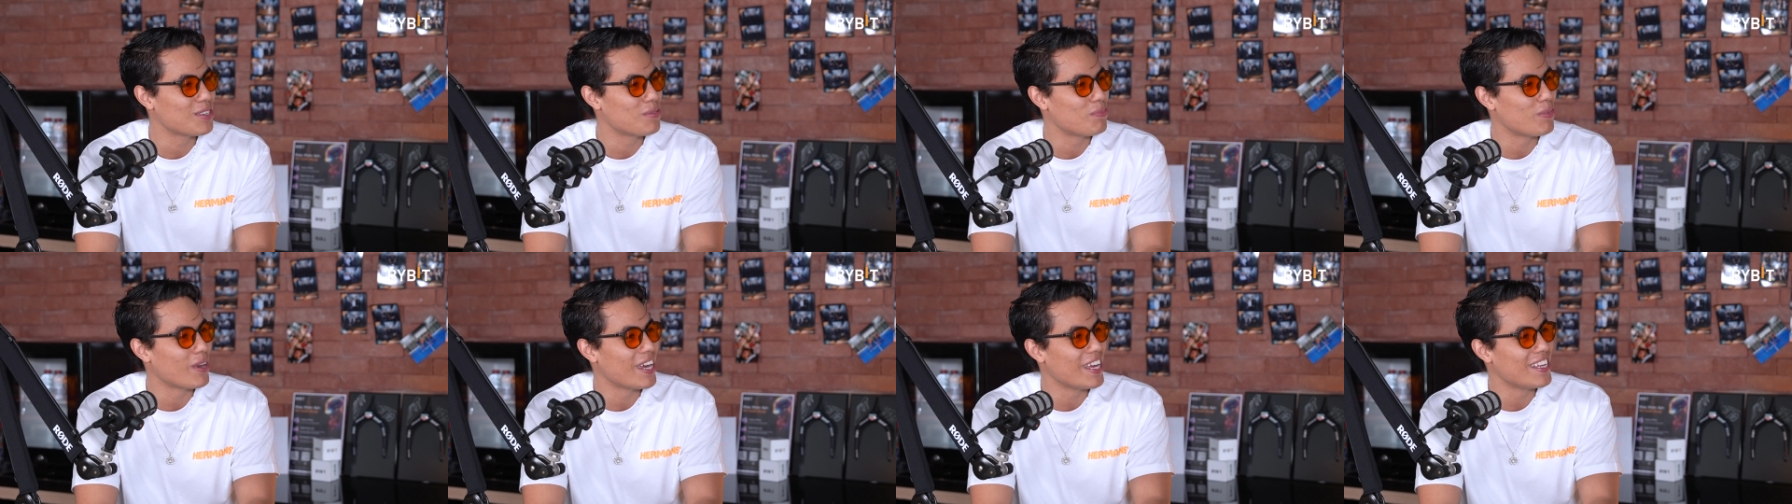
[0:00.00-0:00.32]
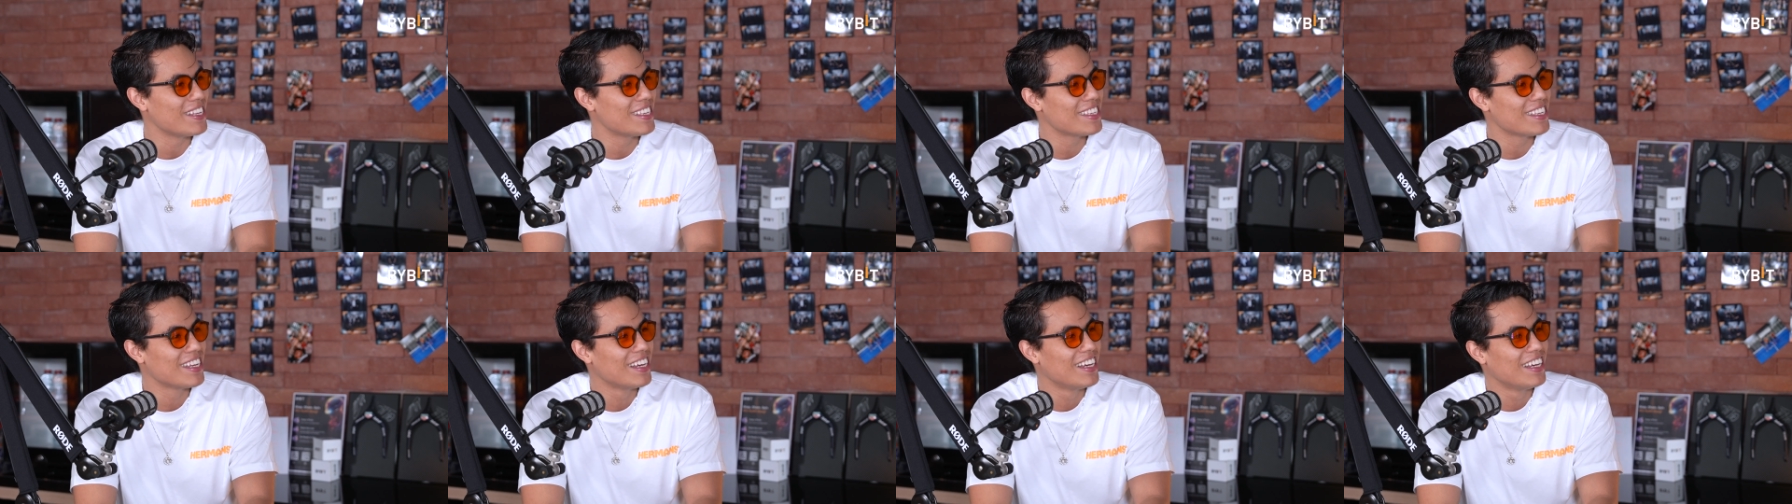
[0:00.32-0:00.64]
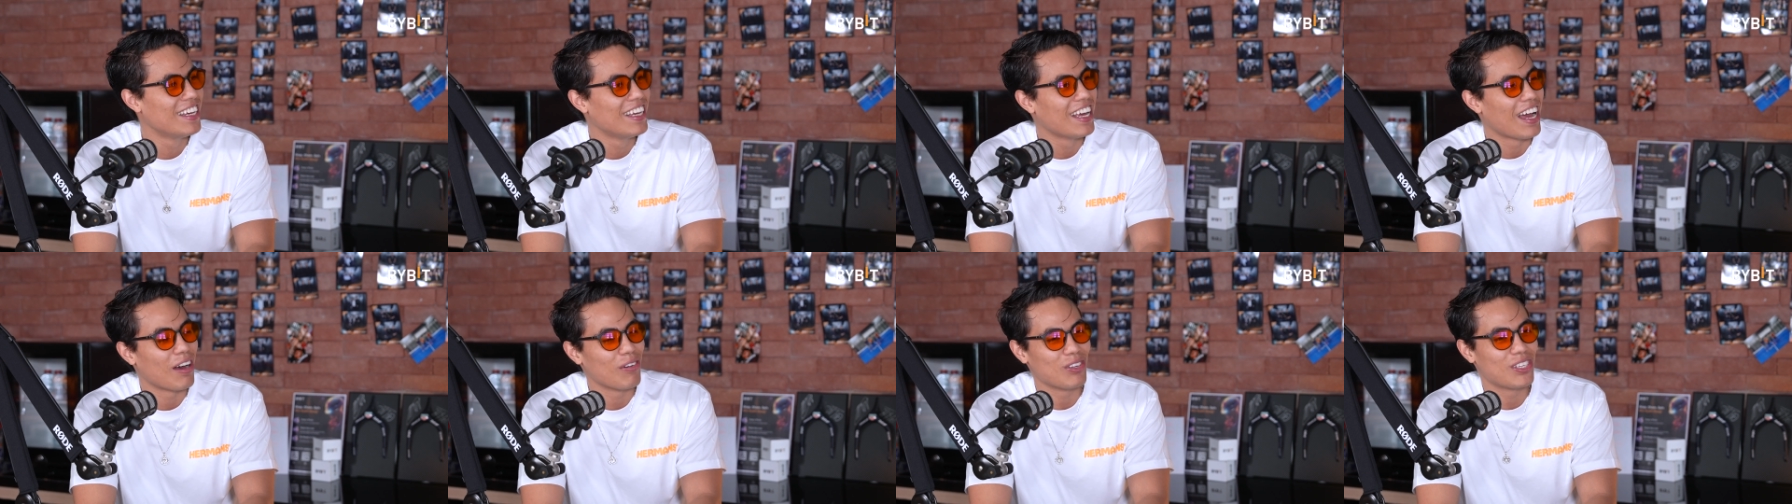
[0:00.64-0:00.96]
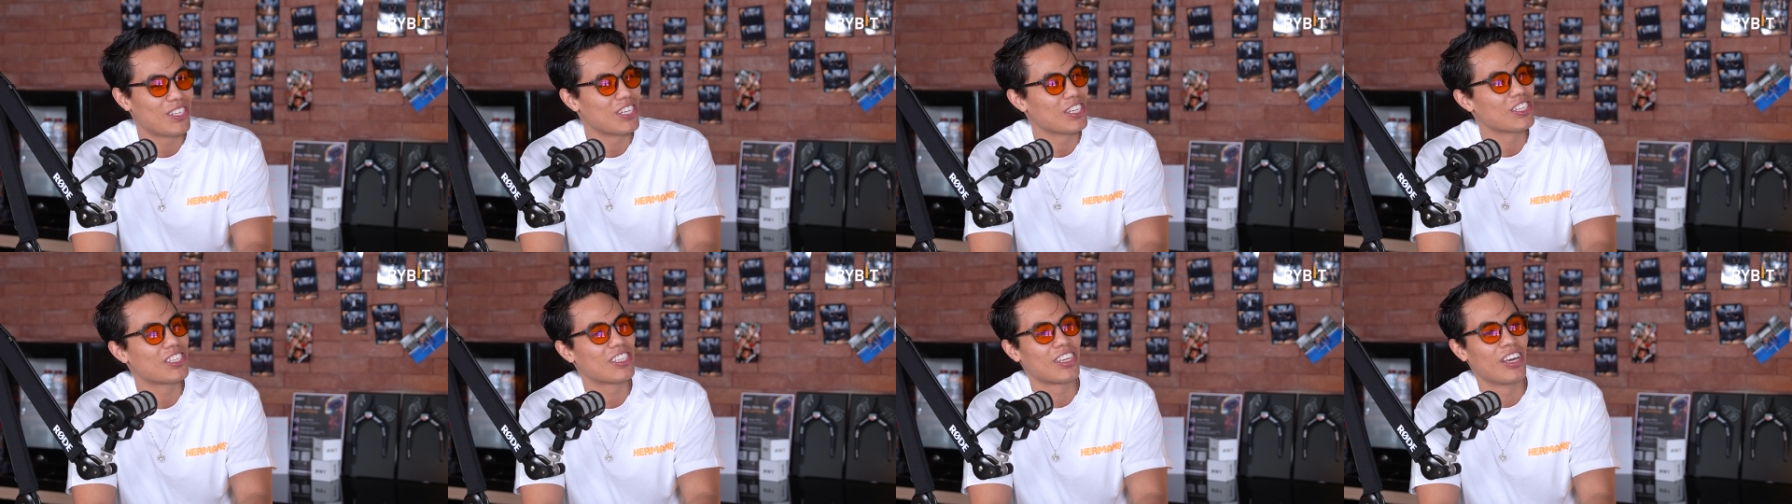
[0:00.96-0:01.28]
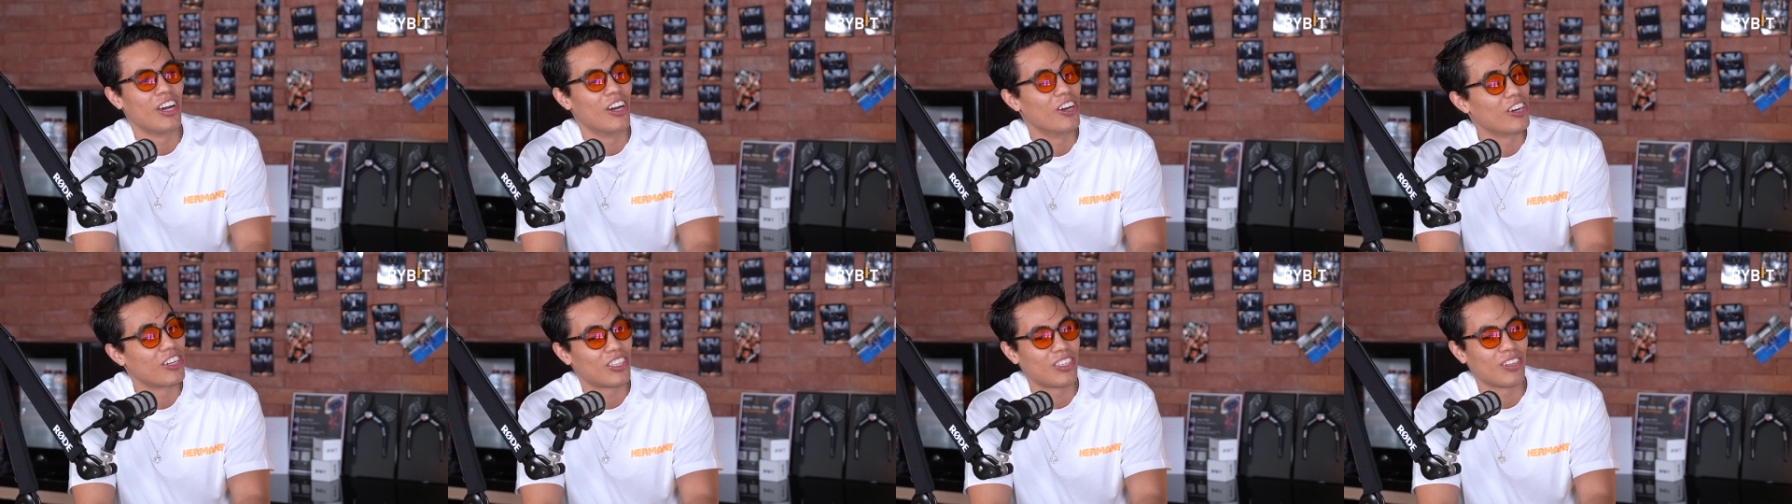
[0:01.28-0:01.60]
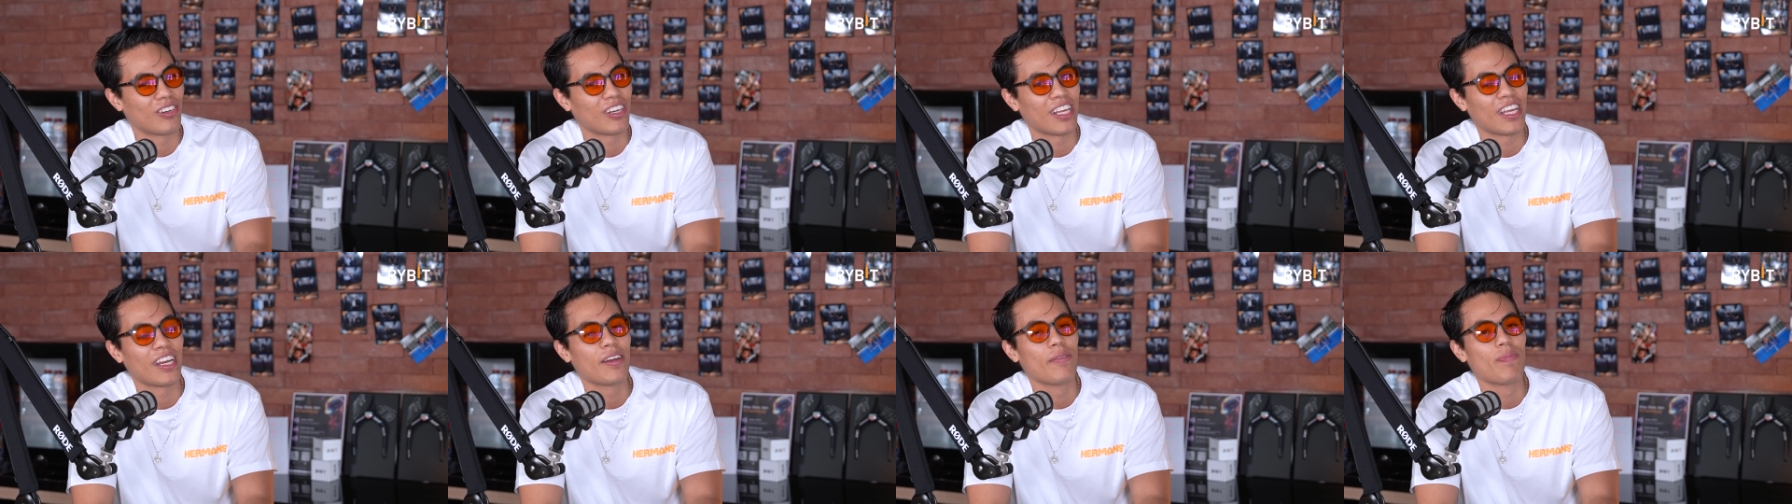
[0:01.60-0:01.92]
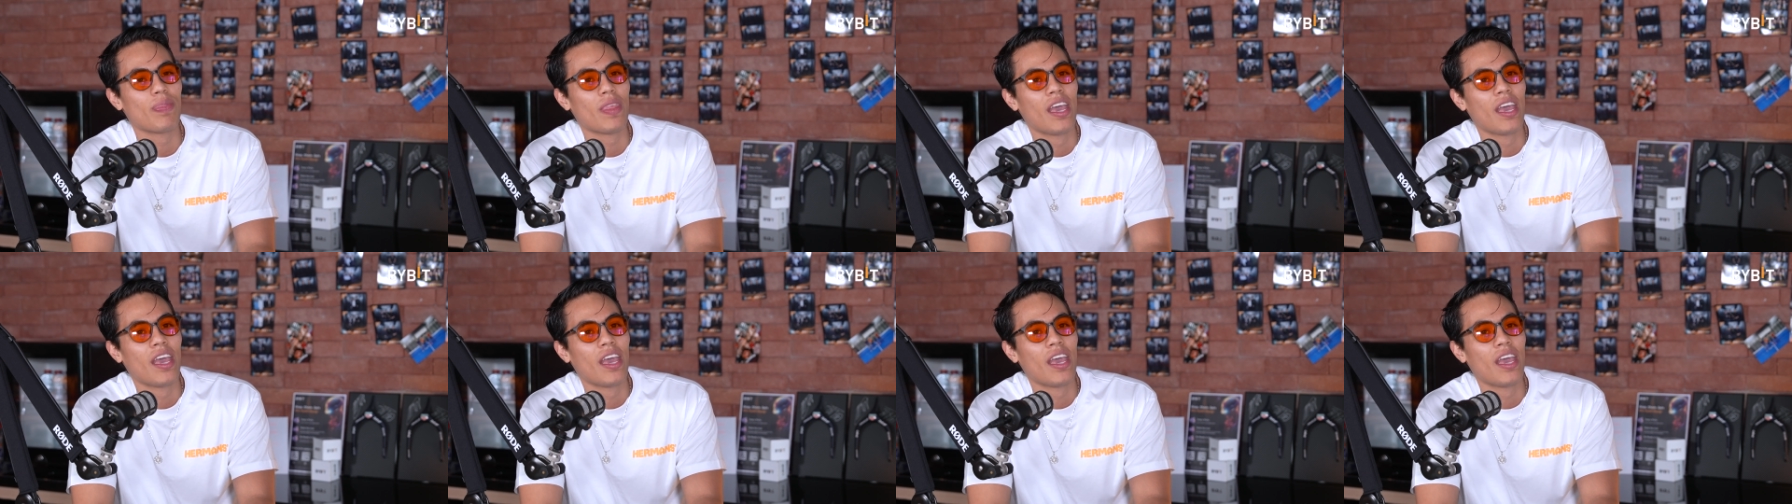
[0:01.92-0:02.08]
space. I was just hooked on it.